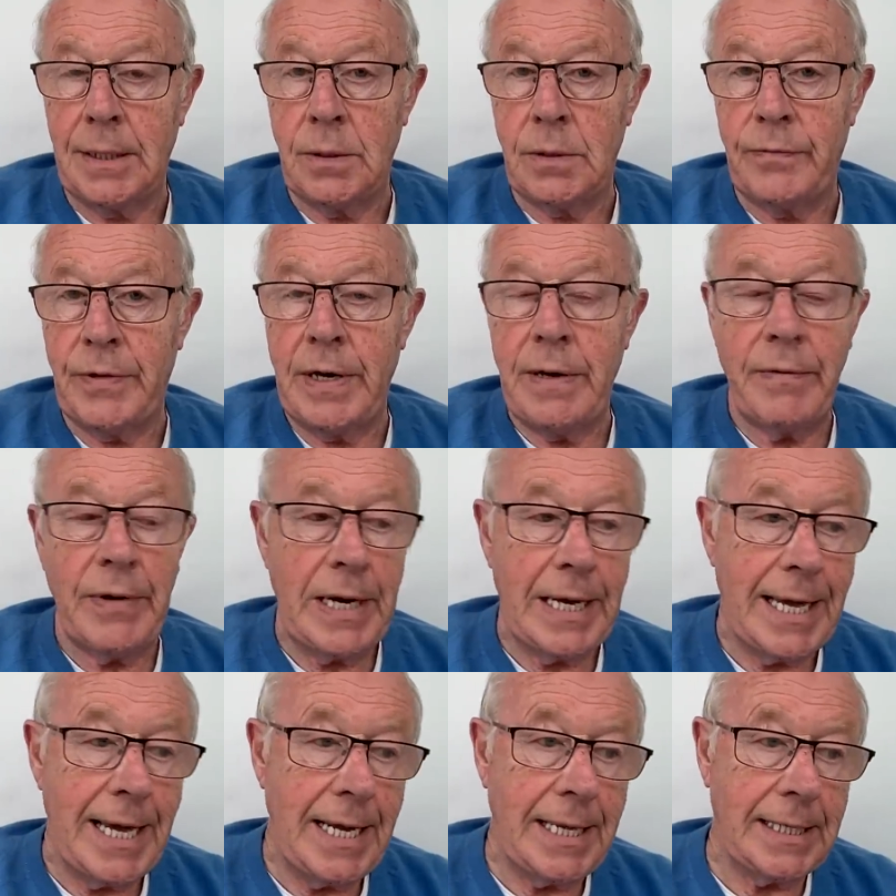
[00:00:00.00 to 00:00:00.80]
He was very,
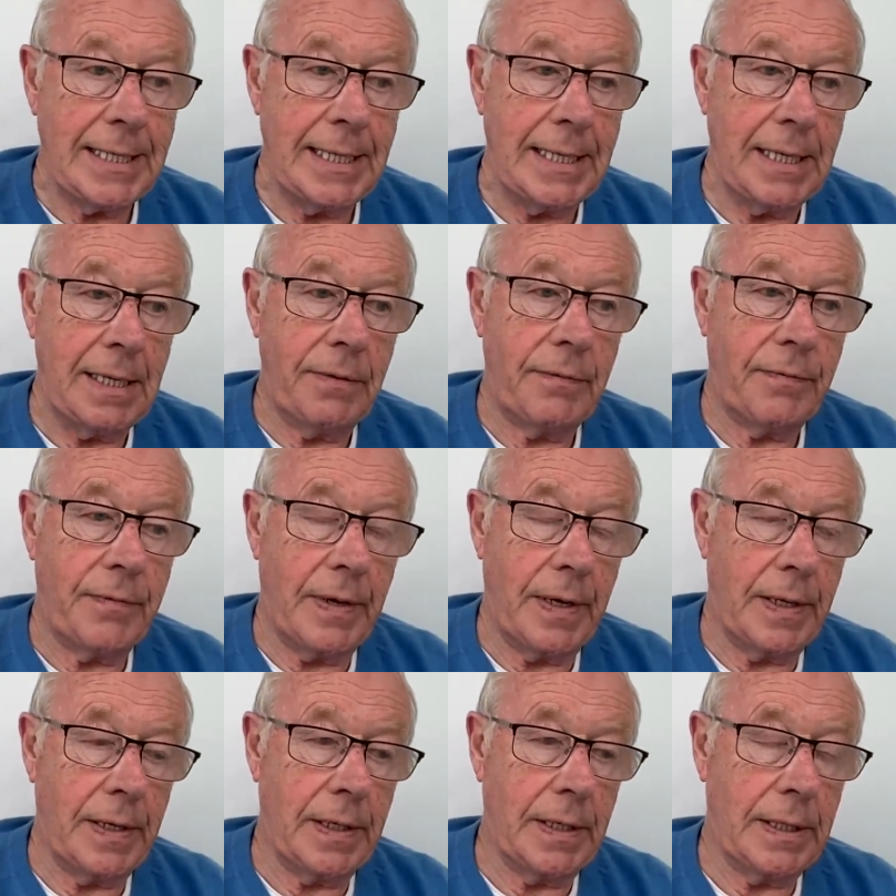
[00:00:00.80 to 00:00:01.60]
very keen to leave
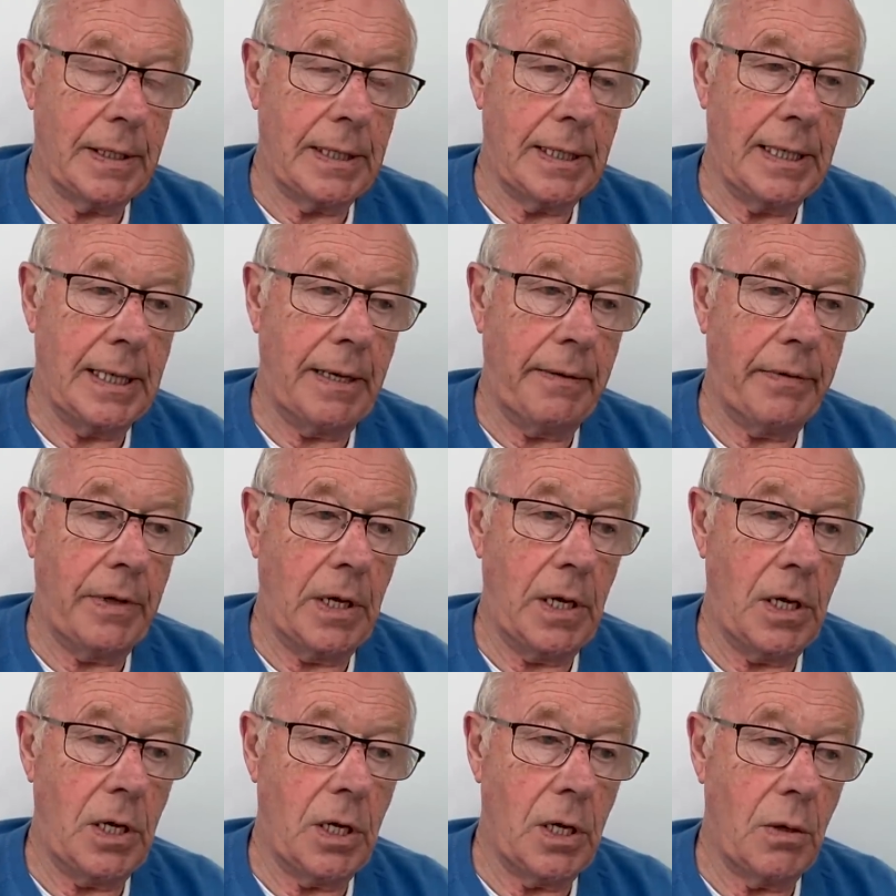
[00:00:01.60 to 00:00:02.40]

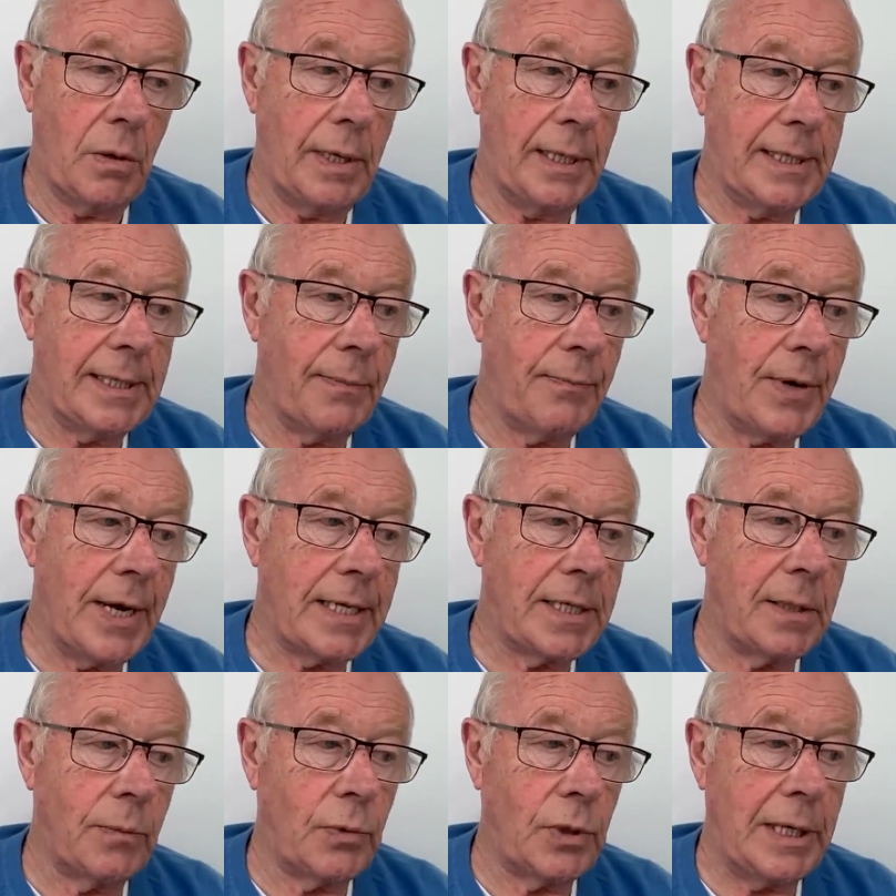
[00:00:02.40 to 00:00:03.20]
the EU. He said
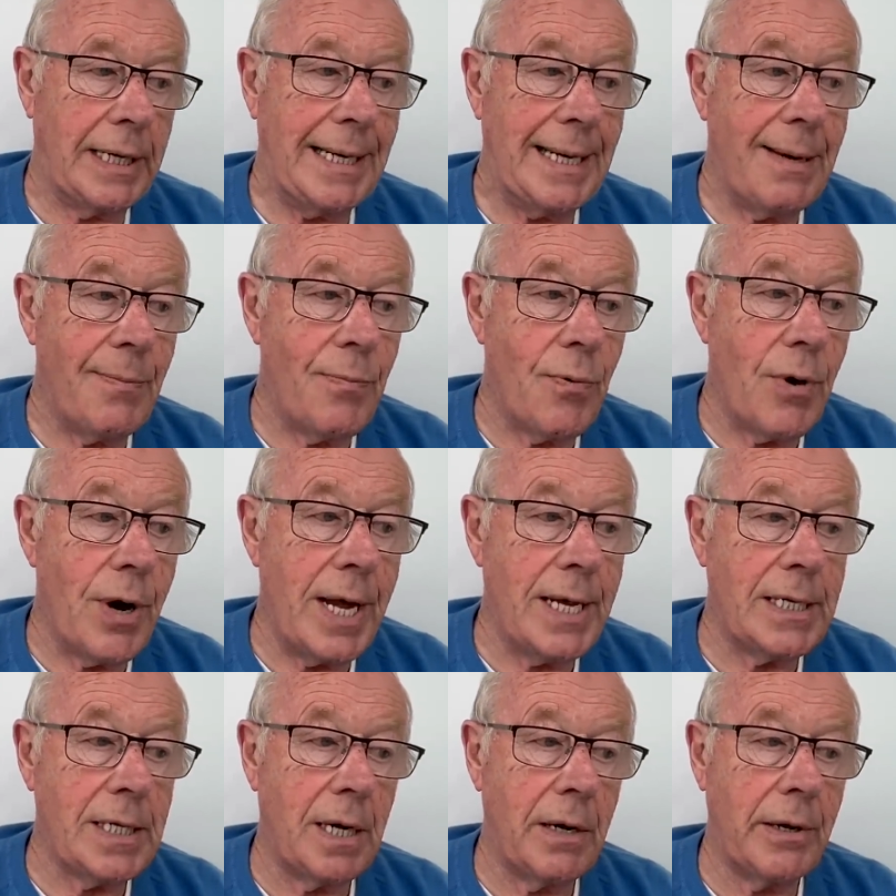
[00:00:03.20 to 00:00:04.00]
Brexit would
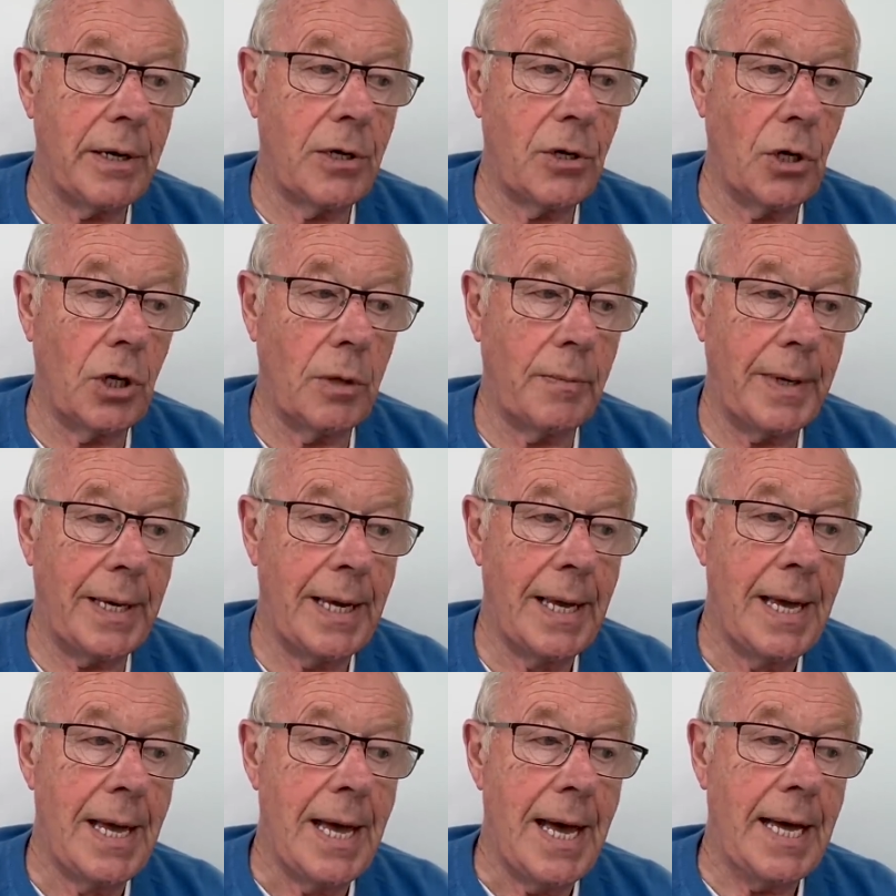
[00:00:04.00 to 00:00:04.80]
liberate our
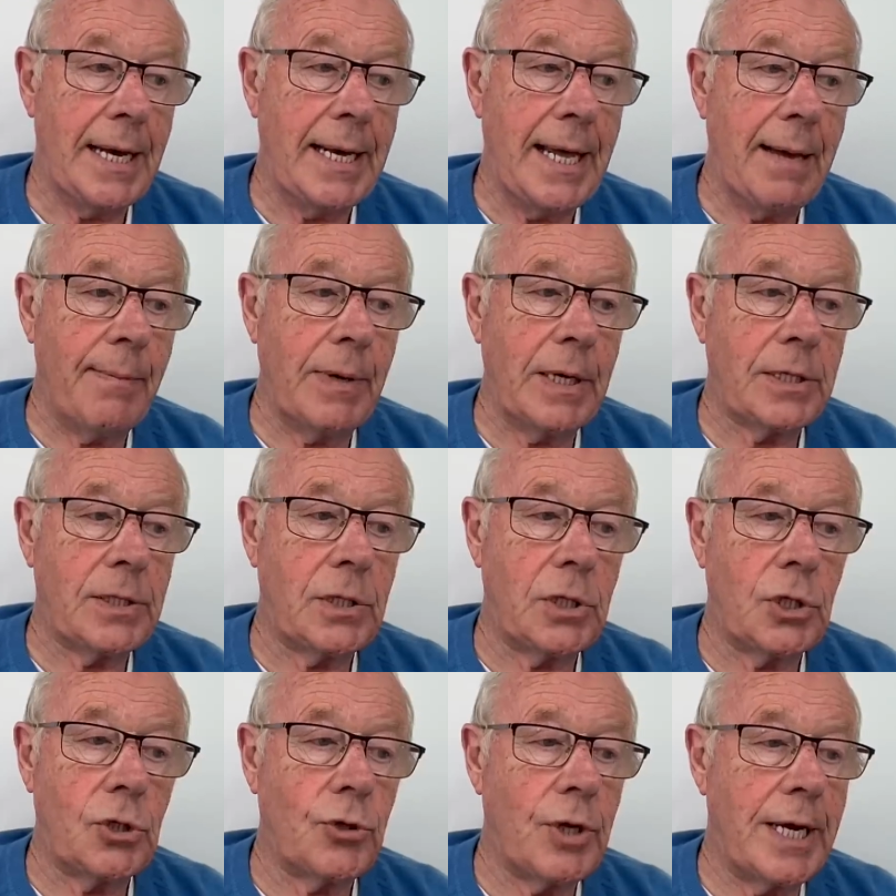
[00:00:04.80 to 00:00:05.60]
economy, enable us
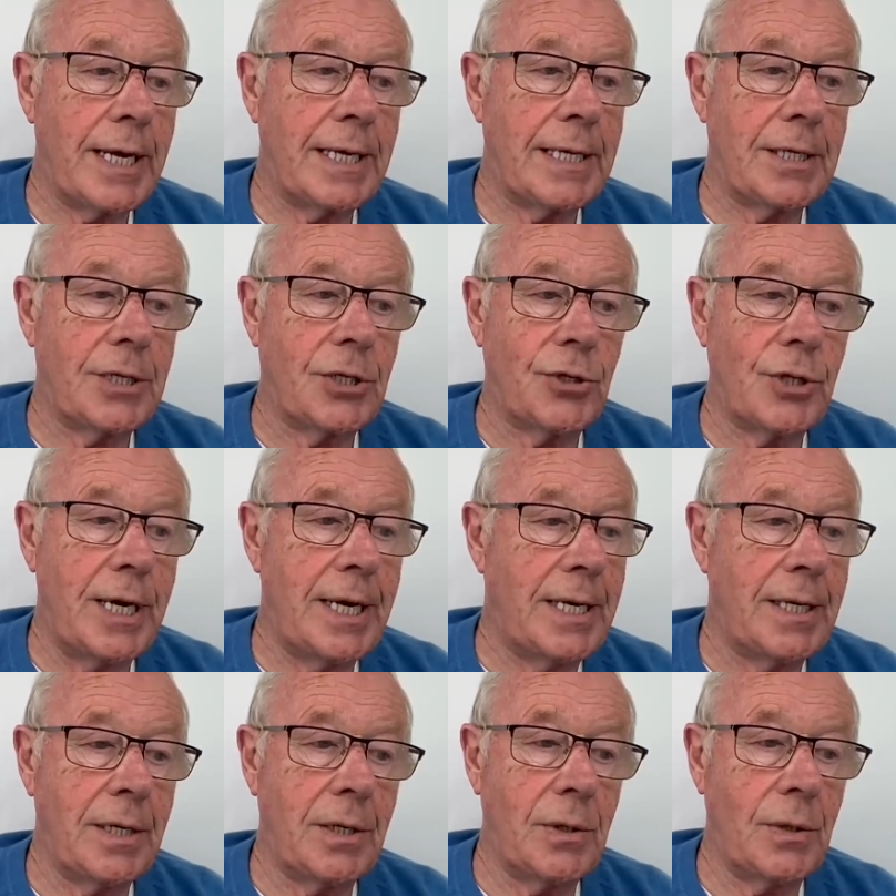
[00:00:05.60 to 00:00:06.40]
to strike
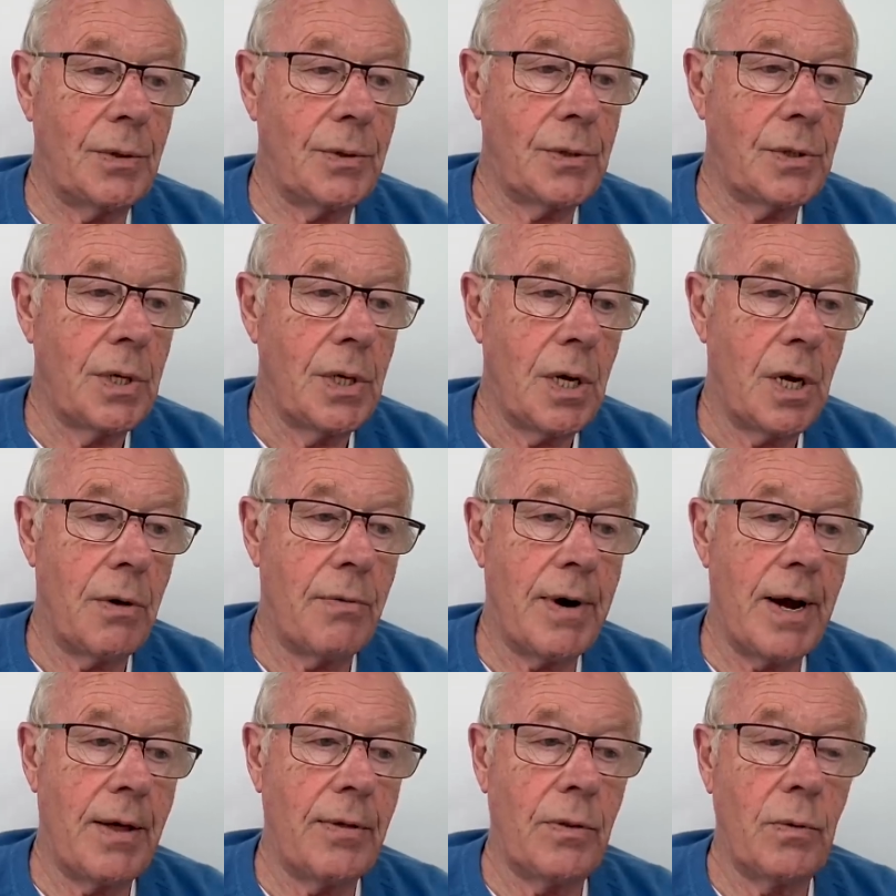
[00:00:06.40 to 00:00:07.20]
trade deals
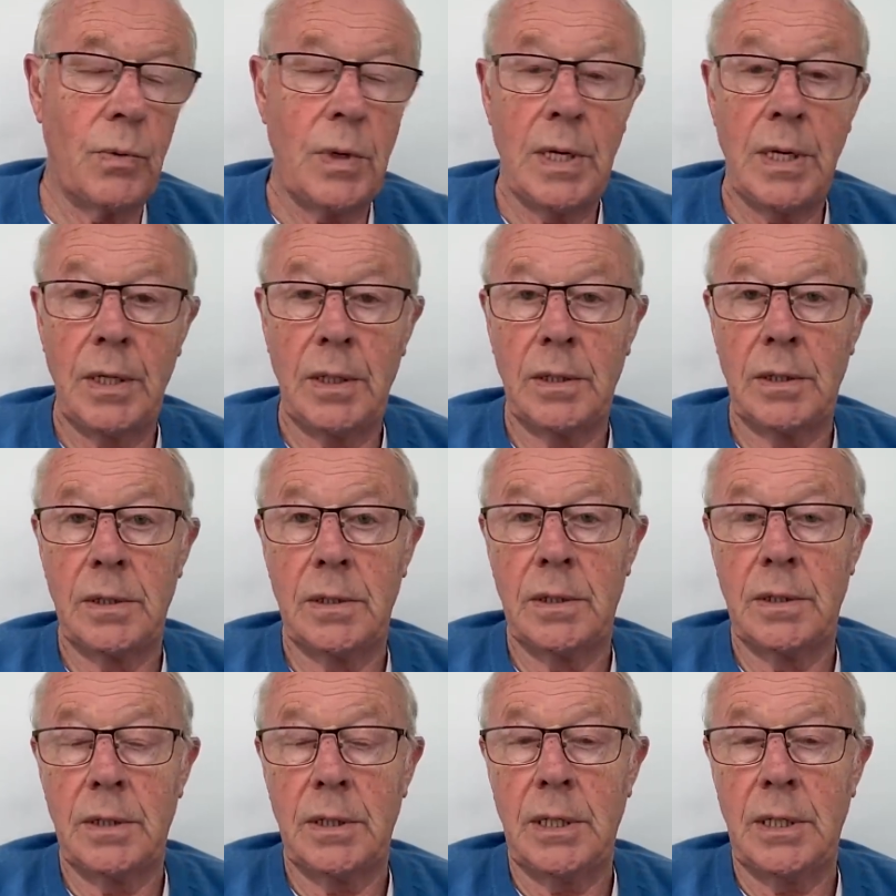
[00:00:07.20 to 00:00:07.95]
around the world.